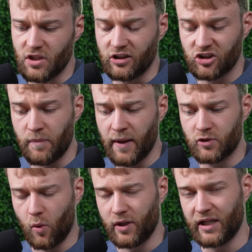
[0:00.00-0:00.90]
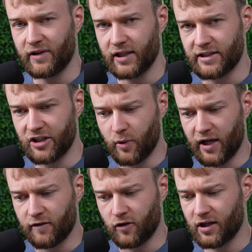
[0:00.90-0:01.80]
Sometimes what we'll even like to do
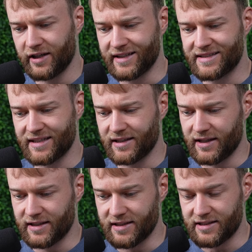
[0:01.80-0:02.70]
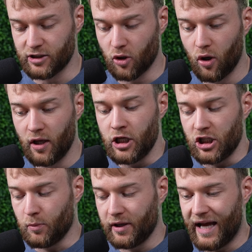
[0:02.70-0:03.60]
here for clients is, you
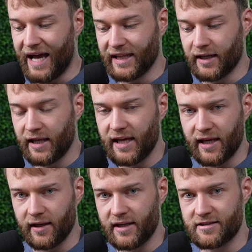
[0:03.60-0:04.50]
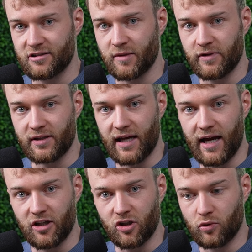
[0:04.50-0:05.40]
might add in, hey, is there something
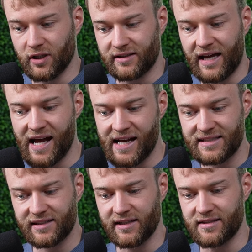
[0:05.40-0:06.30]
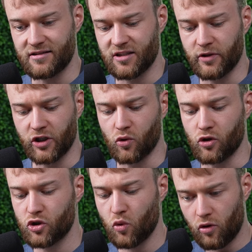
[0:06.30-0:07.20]
that you'd like to ask? Is there something you're
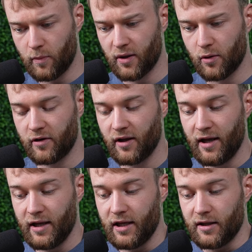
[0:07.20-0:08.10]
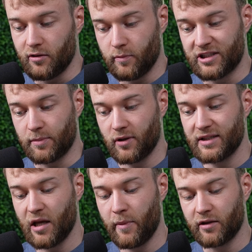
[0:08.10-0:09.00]
unsure about? You'd be
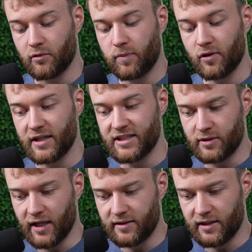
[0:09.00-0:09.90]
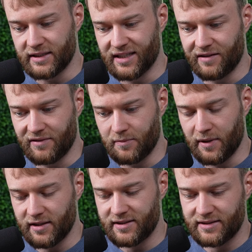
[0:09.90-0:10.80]
surprised how many replies you get to these kind of
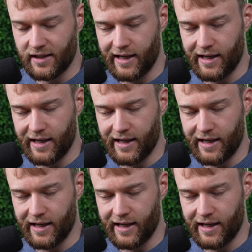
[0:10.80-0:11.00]
emails.